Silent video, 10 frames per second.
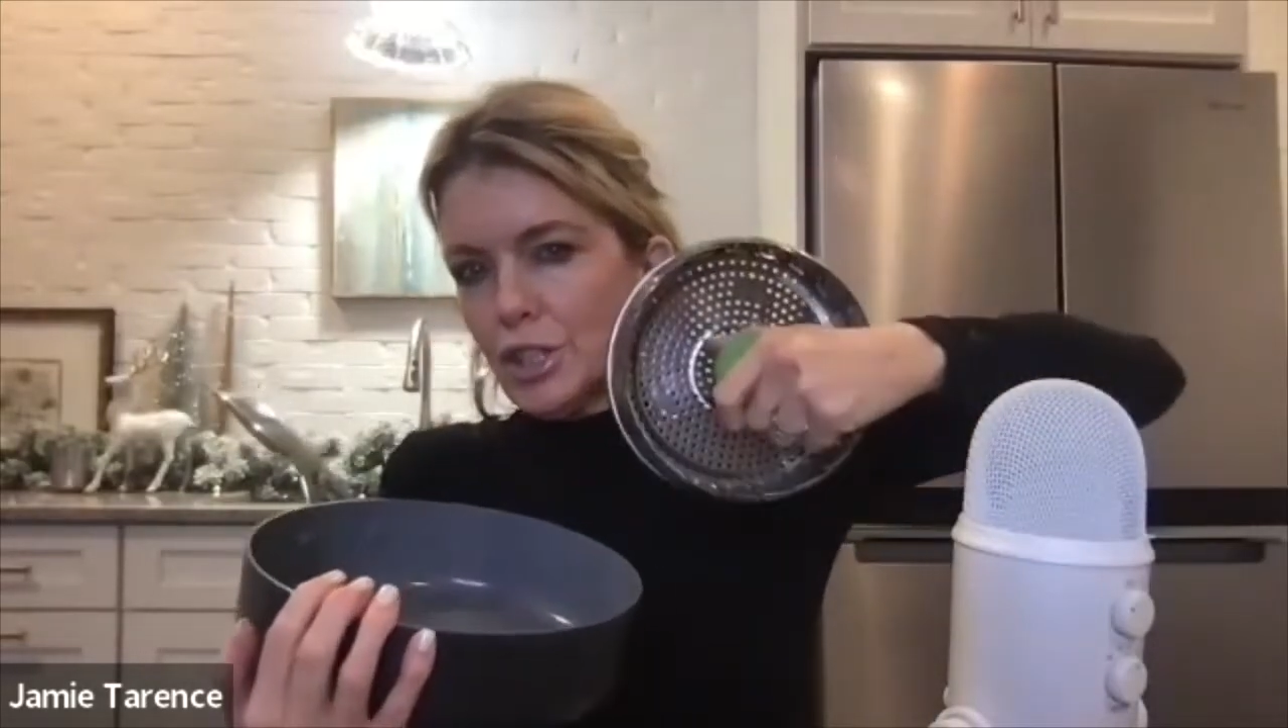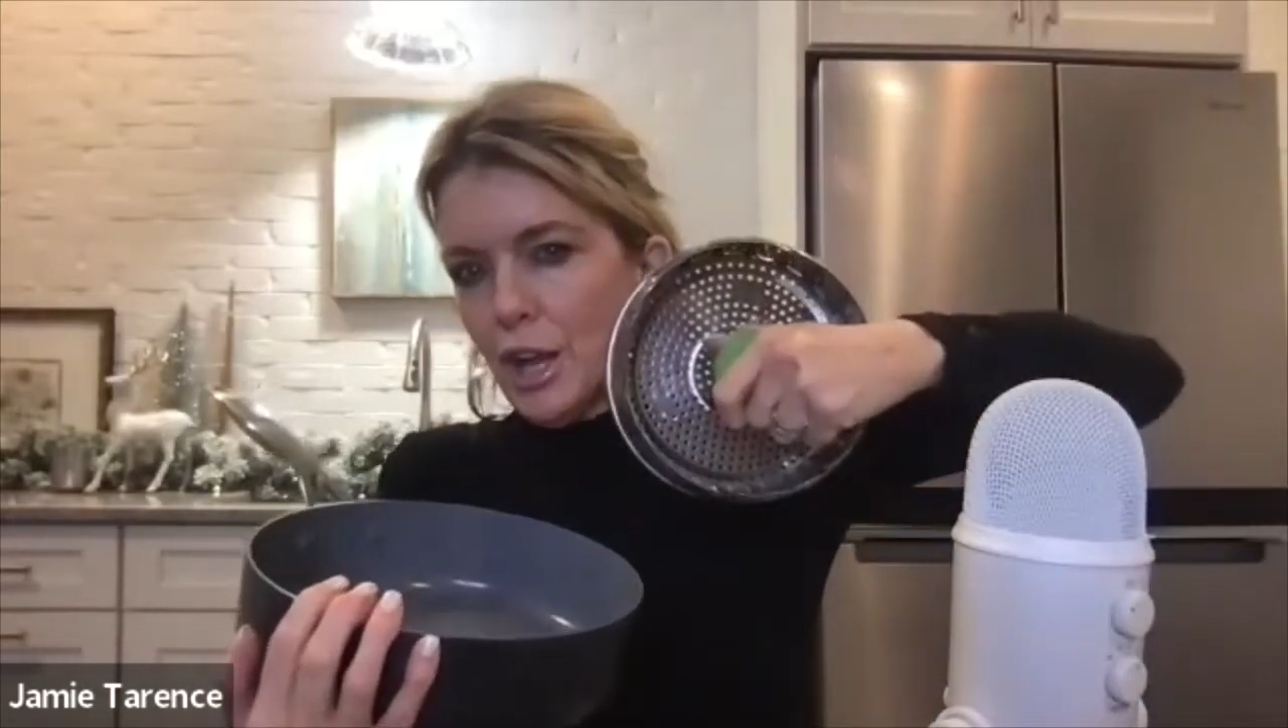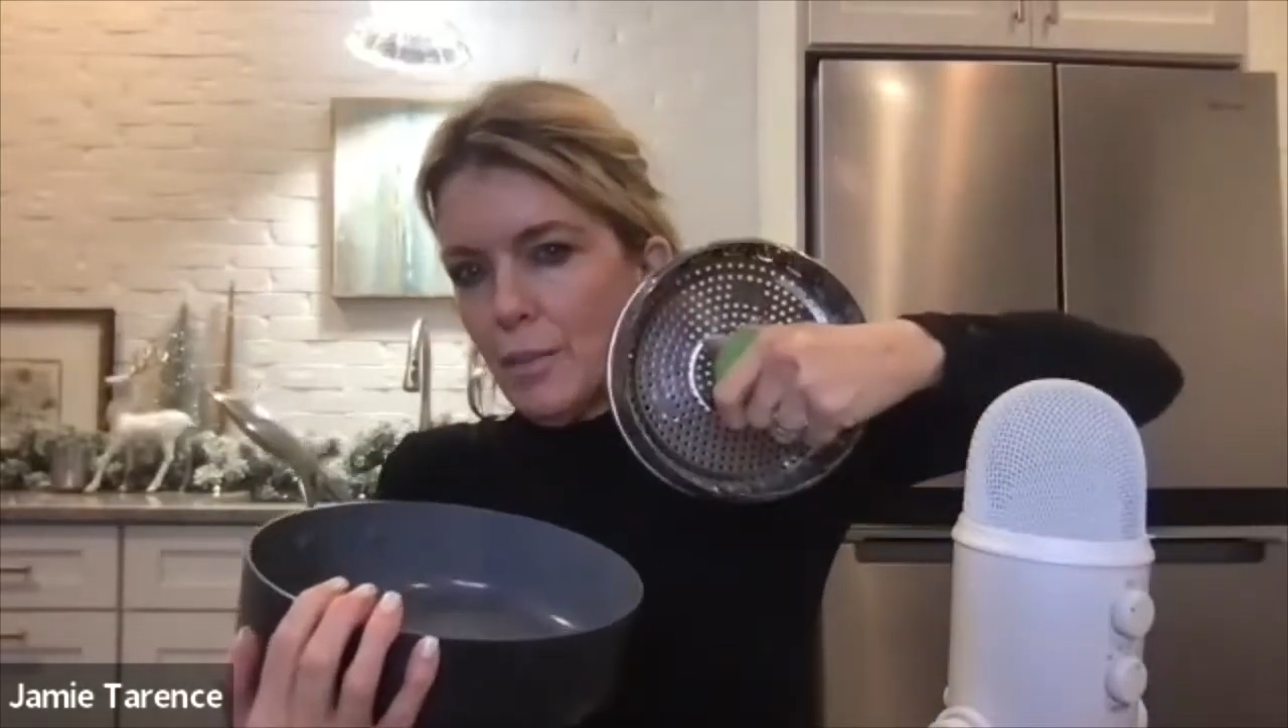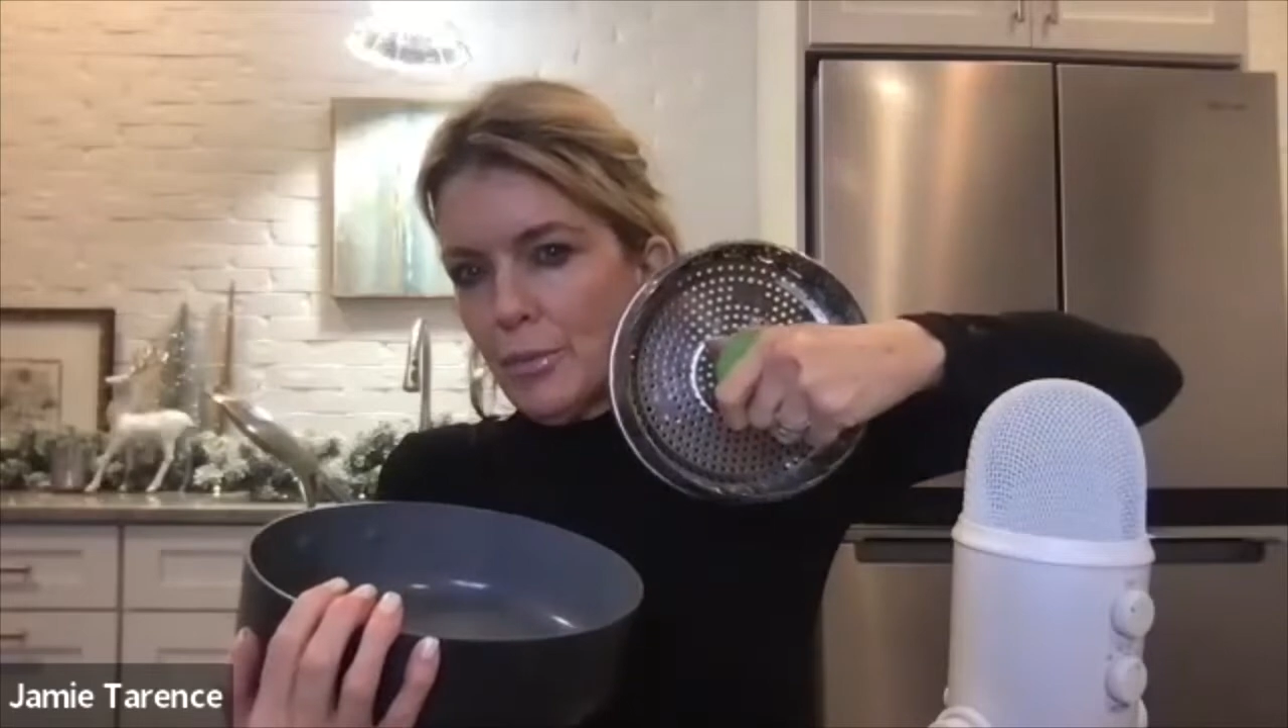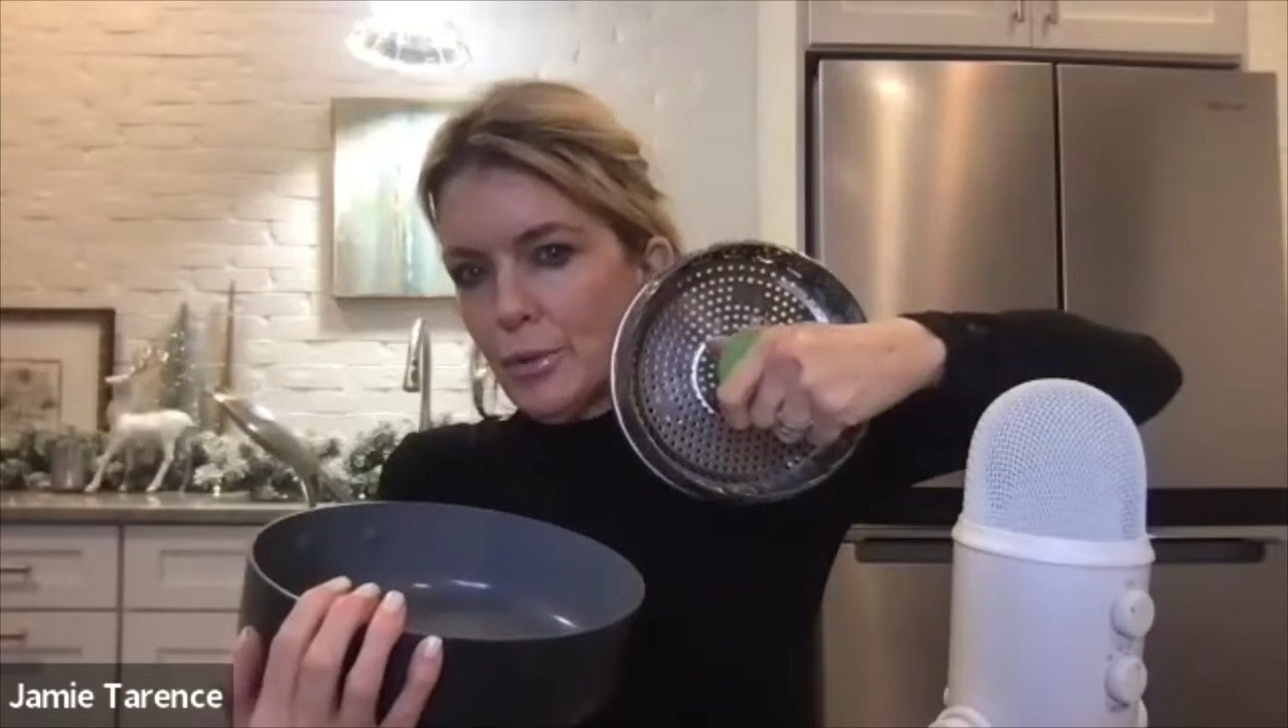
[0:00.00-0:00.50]

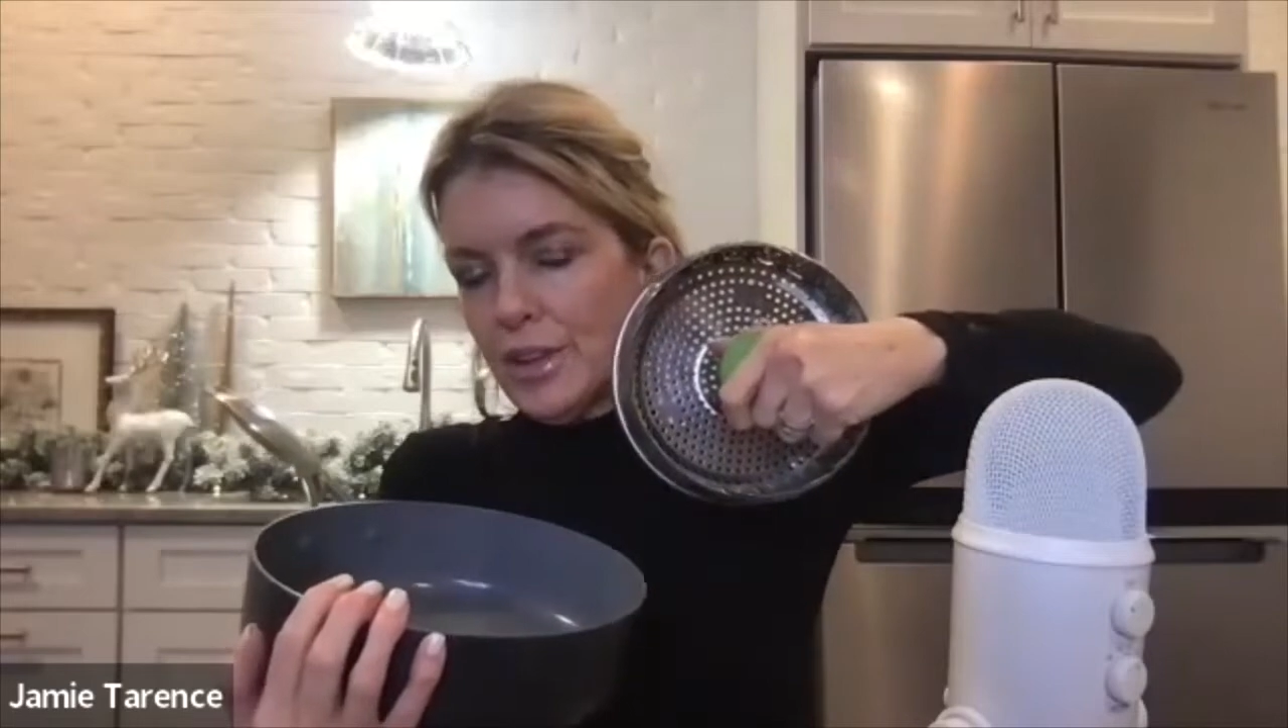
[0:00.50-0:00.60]
come through